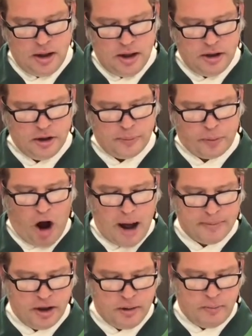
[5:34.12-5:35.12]
The
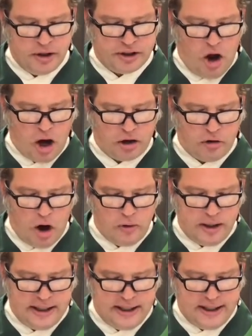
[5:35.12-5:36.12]
problem with not
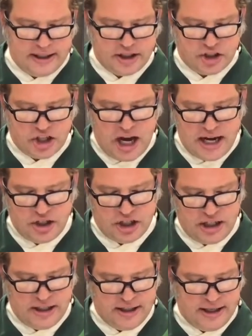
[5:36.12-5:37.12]
growing and is
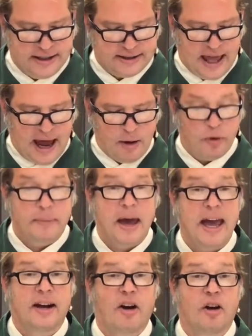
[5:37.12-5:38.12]
changing is that we
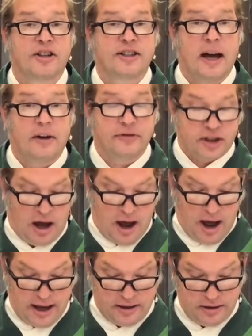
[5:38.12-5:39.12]
make ourselves
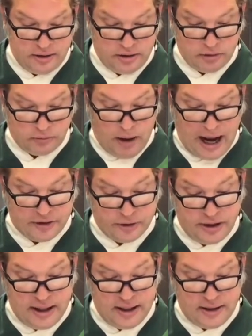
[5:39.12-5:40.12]
God rather
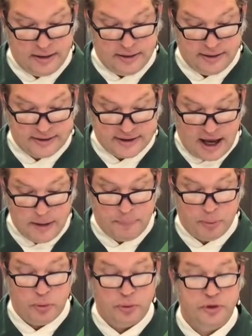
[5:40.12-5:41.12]
than
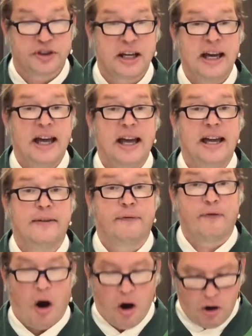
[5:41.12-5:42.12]
disciples and
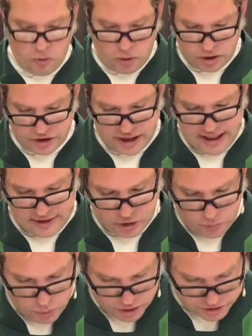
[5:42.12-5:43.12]
followers into
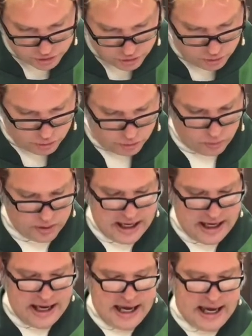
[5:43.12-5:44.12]
what's new.
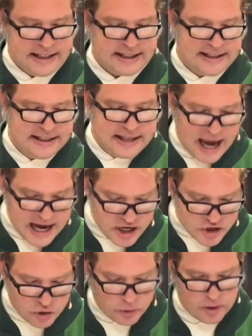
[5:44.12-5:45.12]
It's
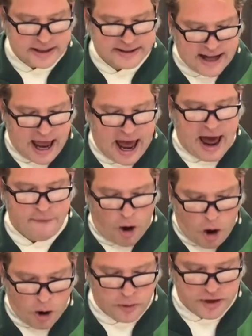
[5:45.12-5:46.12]
dangerous to have
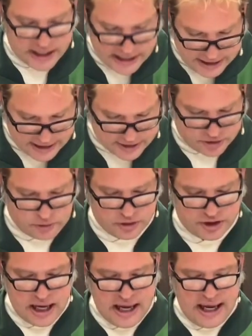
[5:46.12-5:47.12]
all the
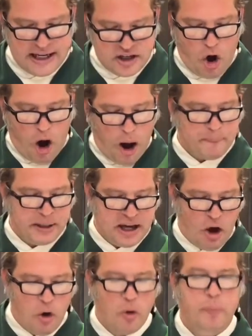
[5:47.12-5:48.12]
answers and not be
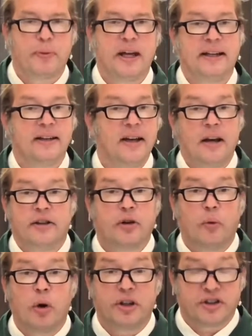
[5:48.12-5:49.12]
open to
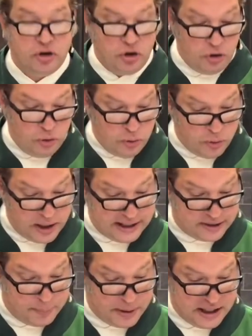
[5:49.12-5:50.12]
what's new
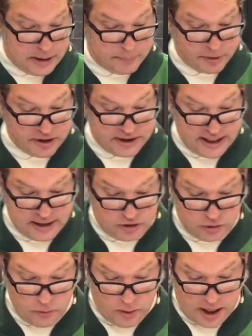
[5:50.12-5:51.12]
is being presented
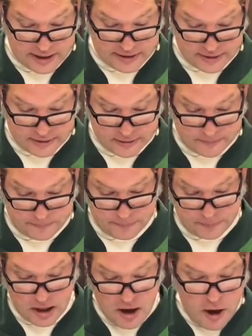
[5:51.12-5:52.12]
to us.
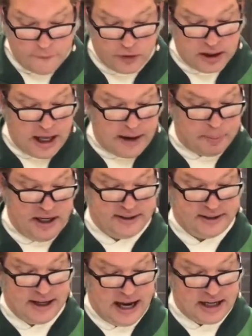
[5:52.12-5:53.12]
Philippians
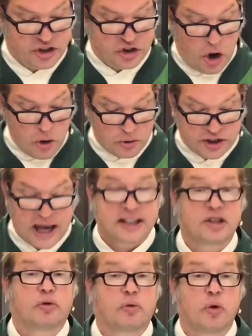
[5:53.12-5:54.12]
today shows us
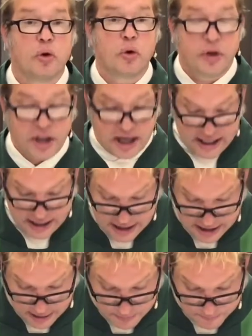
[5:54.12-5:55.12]
through the
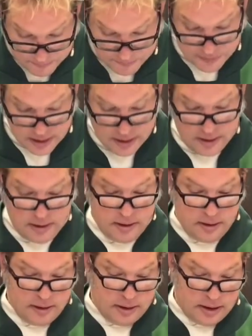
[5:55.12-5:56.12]
hymn
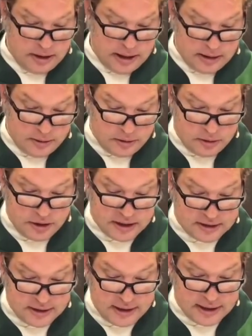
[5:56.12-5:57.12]
that
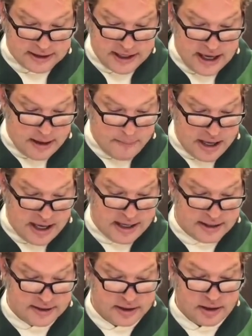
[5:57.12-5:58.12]
this hymn
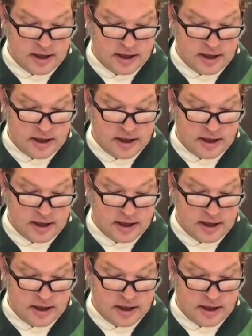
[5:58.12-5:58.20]
is